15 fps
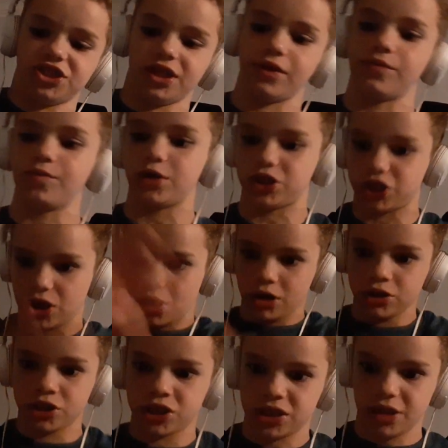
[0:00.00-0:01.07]
And then we
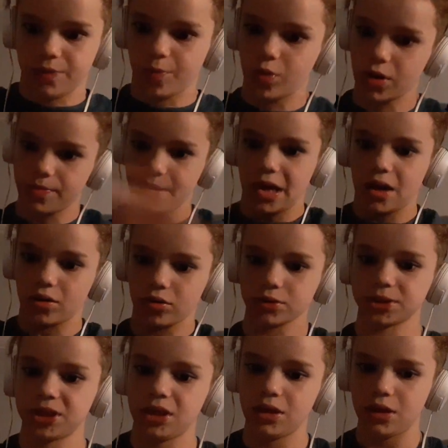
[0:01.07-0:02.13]
charged, and then we
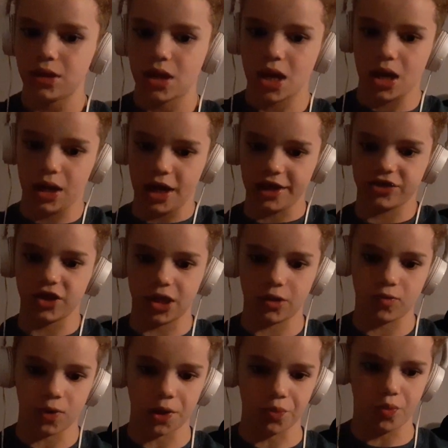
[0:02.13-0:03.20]
battled. And I think
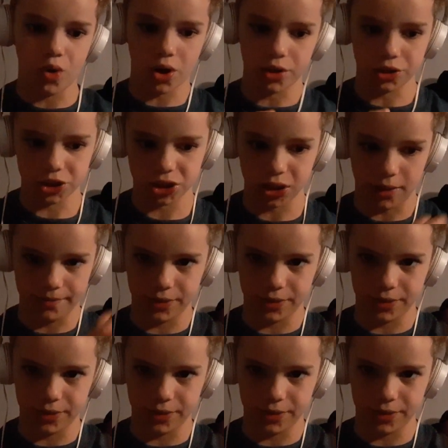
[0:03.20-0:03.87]
we won or something.